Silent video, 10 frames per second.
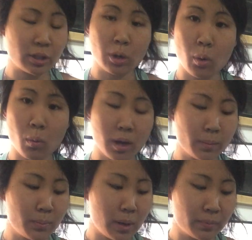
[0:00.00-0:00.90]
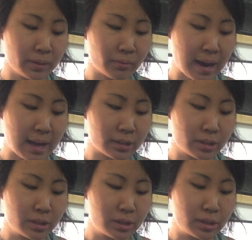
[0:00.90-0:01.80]
You don't want to be pumping the rat
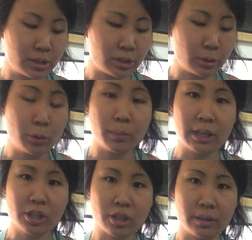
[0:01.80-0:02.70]
too much